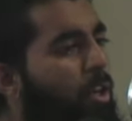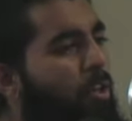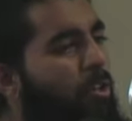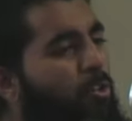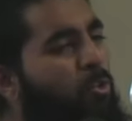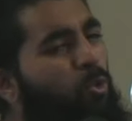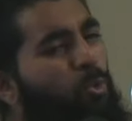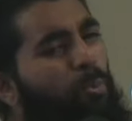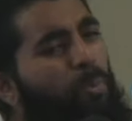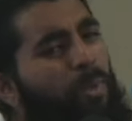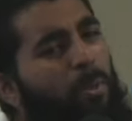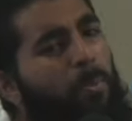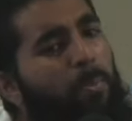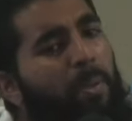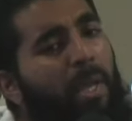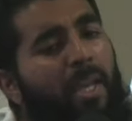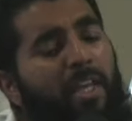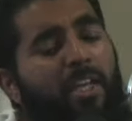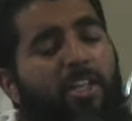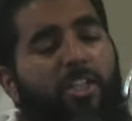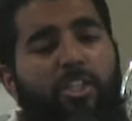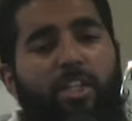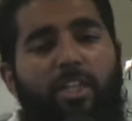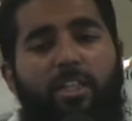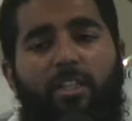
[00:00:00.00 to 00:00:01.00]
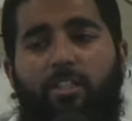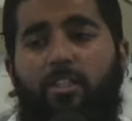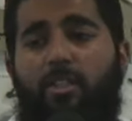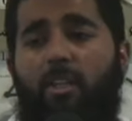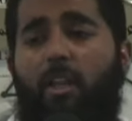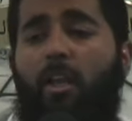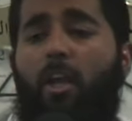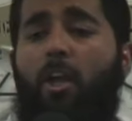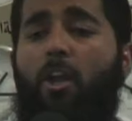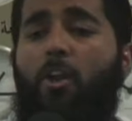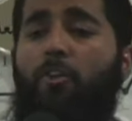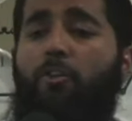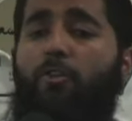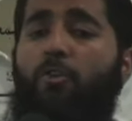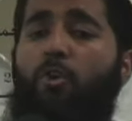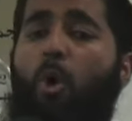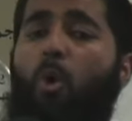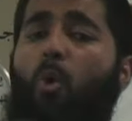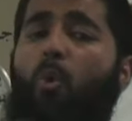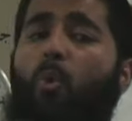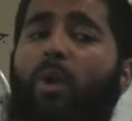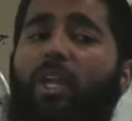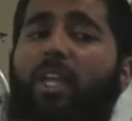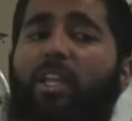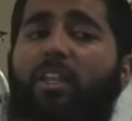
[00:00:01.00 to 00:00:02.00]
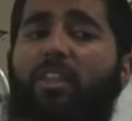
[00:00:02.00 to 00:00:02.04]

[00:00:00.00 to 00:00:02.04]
to be patient, knowing